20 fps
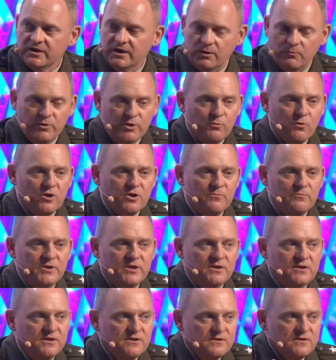And we want to
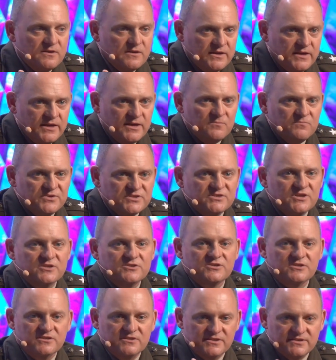be in
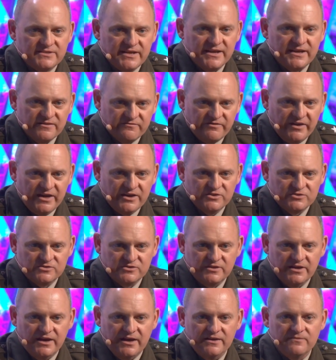position to take advantage of
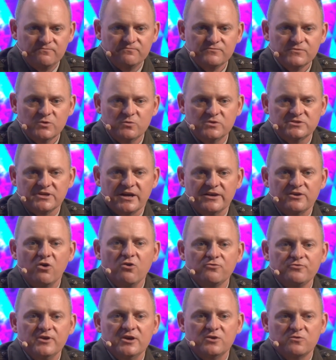that, which I
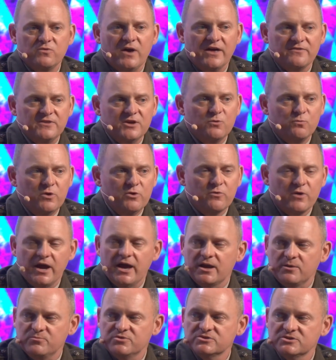think we were
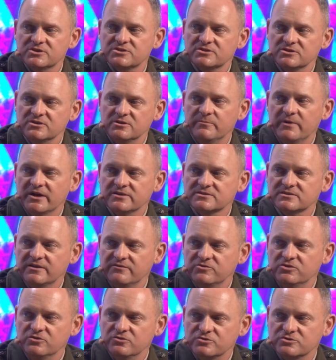out of position about
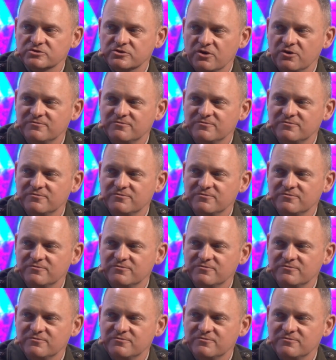7 years ago.